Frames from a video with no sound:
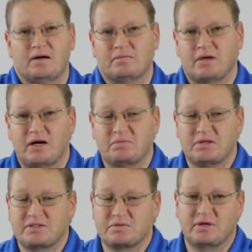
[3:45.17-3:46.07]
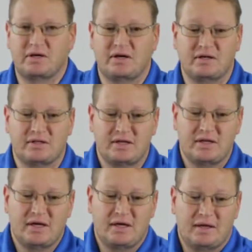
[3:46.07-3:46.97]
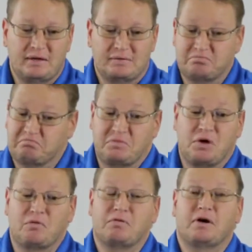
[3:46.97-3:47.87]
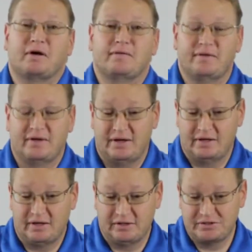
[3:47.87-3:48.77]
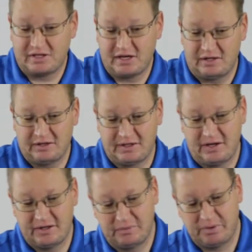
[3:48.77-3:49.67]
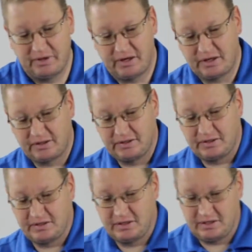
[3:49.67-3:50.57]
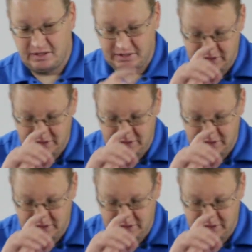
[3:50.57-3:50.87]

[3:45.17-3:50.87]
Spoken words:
comments, whatnot, go for it. And I'll just kind of look down here periodically and